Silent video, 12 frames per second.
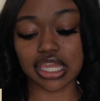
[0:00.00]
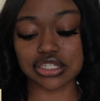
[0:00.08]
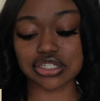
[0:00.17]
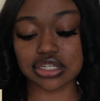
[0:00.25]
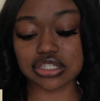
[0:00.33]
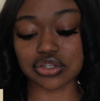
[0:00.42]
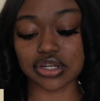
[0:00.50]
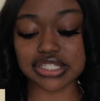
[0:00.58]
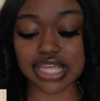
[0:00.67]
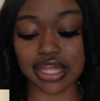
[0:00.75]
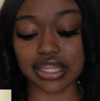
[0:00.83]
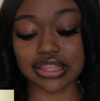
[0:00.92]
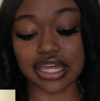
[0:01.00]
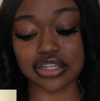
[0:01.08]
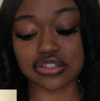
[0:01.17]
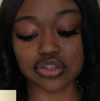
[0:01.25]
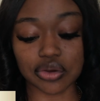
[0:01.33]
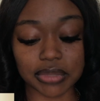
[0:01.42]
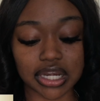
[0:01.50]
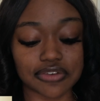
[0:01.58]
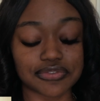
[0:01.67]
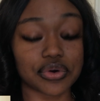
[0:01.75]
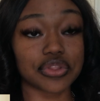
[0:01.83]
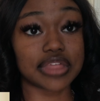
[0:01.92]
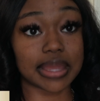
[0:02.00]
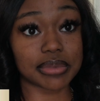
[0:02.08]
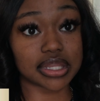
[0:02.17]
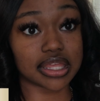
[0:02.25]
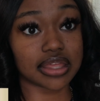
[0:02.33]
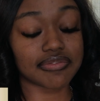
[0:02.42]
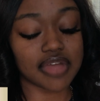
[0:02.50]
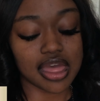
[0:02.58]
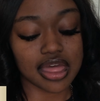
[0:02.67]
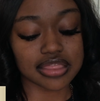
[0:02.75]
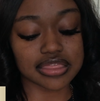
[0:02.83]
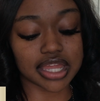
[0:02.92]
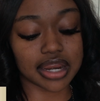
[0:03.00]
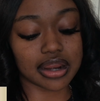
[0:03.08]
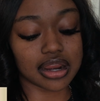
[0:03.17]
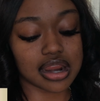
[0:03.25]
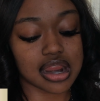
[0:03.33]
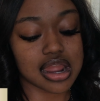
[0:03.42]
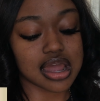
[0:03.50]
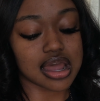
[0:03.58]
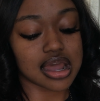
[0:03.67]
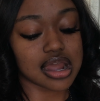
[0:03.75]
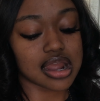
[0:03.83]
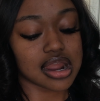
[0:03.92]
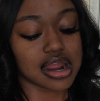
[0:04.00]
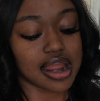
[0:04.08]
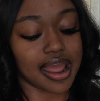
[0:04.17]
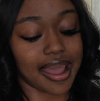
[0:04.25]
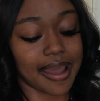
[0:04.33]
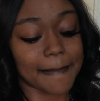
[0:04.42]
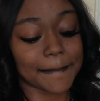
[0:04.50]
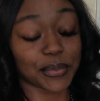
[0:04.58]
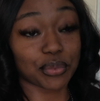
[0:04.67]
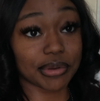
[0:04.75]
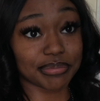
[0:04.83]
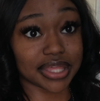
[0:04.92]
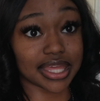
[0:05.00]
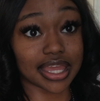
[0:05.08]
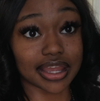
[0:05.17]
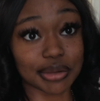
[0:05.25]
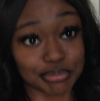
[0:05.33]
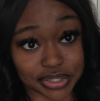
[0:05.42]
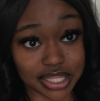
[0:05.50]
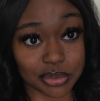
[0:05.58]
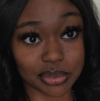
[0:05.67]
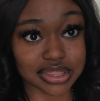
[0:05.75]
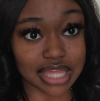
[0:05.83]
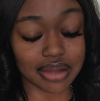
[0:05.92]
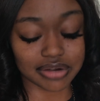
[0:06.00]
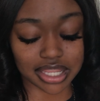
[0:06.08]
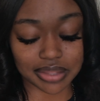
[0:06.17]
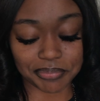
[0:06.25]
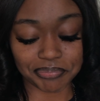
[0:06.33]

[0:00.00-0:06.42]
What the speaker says: interest, or talent that is so meaningful they believe their app would be incomplete without it.